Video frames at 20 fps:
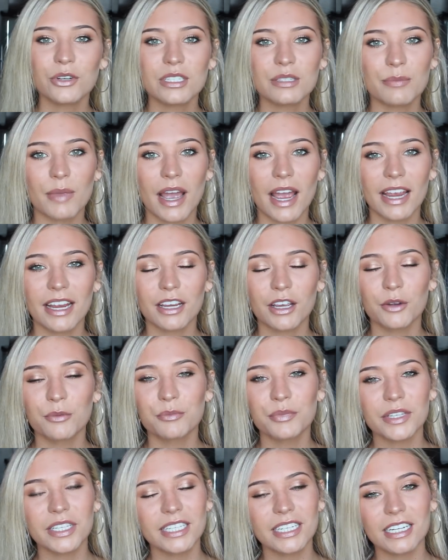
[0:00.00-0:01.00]
was my
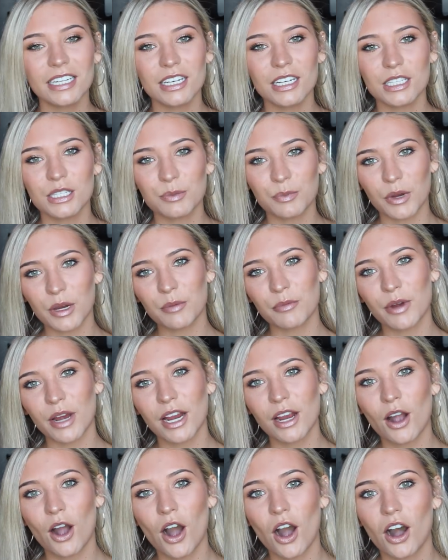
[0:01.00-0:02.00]
completed spring
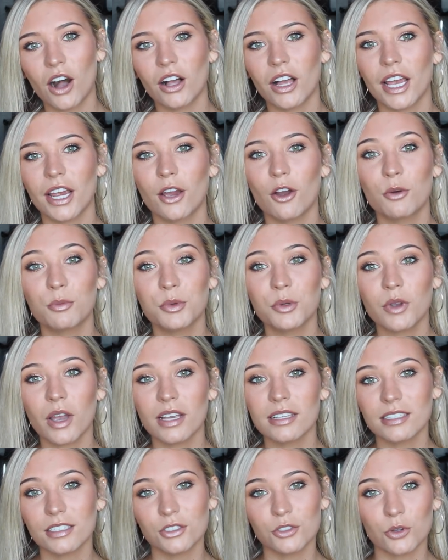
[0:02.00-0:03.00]
break haul. I hope you
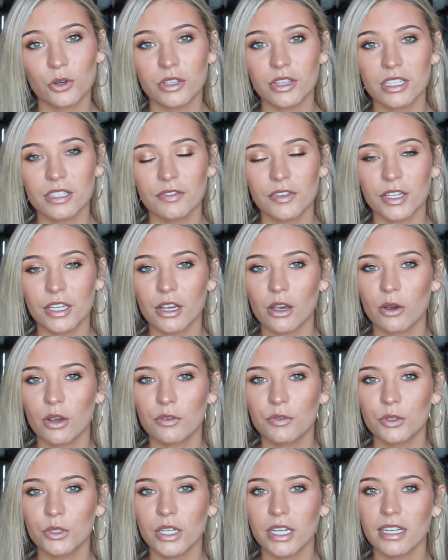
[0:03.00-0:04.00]
guys enjoyed this video.
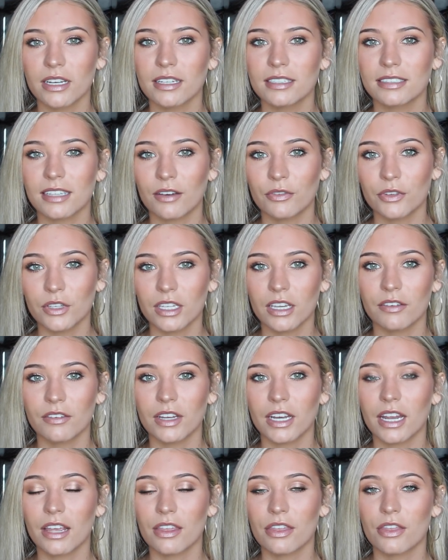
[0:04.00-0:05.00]
If you did, definitely give
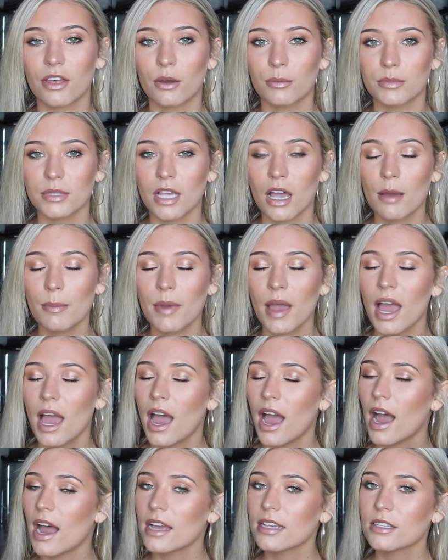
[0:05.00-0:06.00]
it a thumbs up.
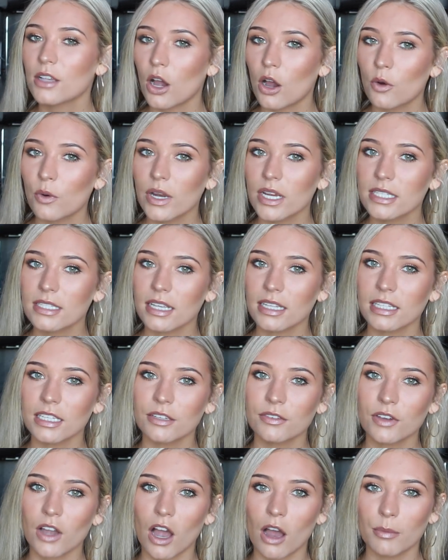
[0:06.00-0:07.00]
As always,
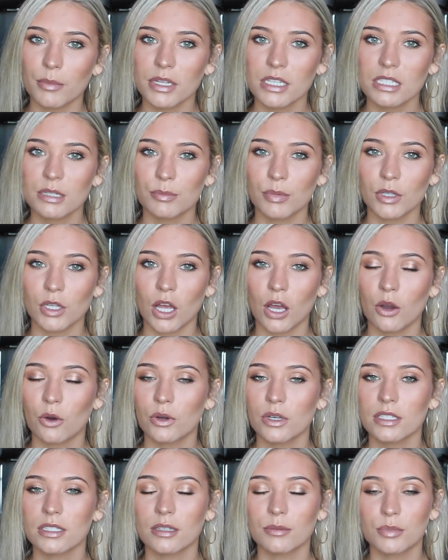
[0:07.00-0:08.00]
leave comments
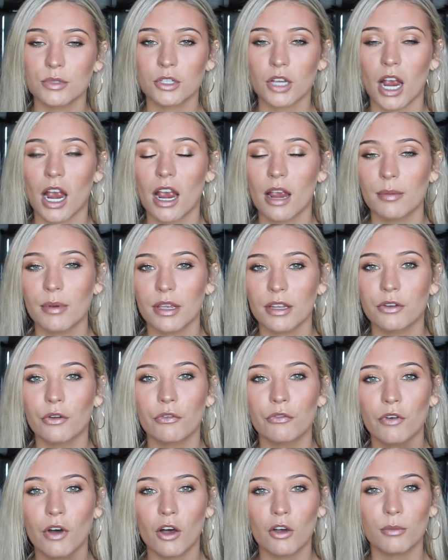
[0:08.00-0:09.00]
below, subscribe, and
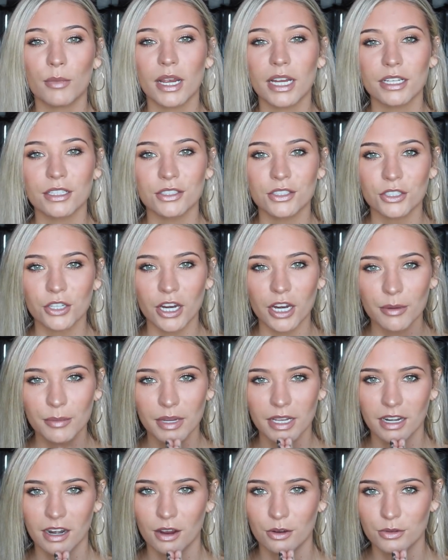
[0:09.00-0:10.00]
follow my Instagram,
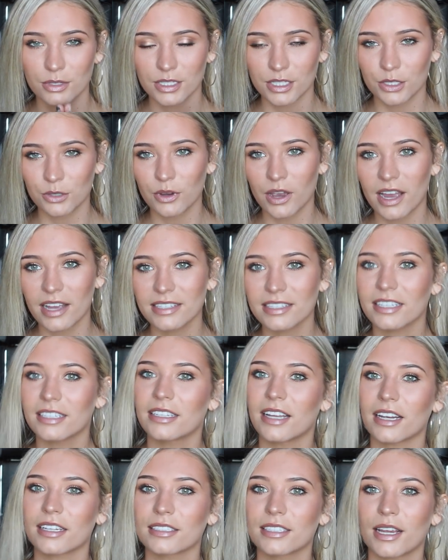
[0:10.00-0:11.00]
and I will see you guys
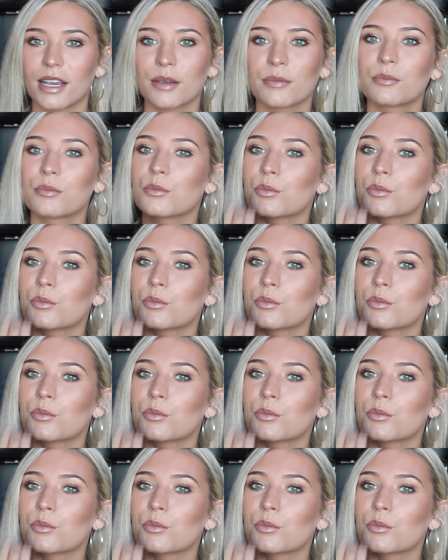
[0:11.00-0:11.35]
next time.